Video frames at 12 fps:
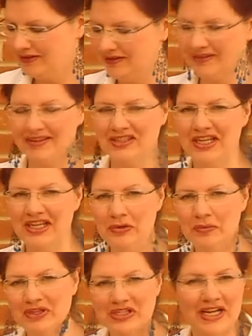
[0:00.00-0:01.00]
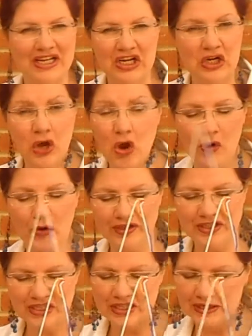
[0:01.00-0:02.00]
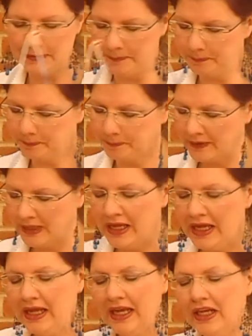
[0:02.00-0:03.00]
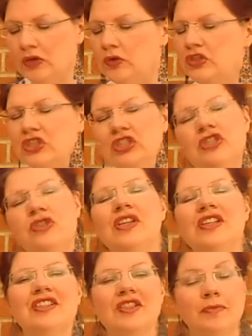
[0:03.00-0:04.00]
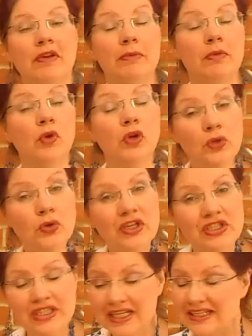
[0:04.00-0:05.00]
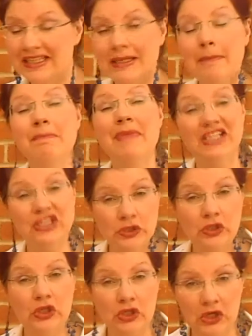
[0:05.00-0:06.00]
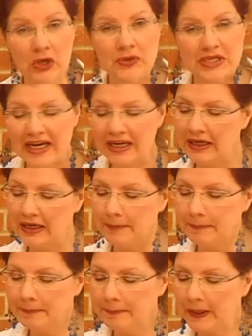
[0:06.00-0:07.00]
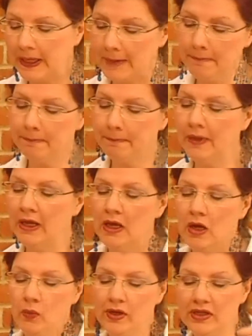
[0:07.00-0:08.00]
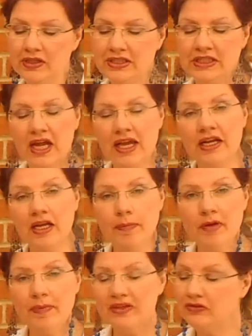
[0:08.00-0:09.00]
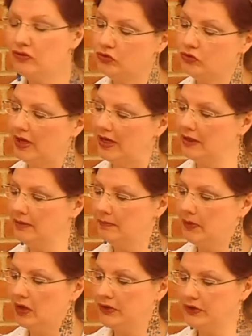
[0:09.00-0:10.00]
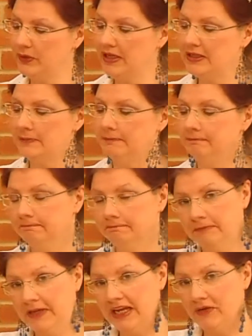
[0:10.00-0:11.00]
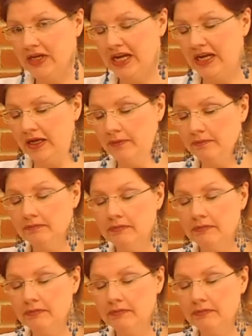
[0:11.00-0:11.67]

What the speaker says: Doesn't actually look much like a gong, does it? In order to do this experiment, what you're going to need is a metal coat hanger. Okay? We're going to tie a couple of bits of string onto it, here and here.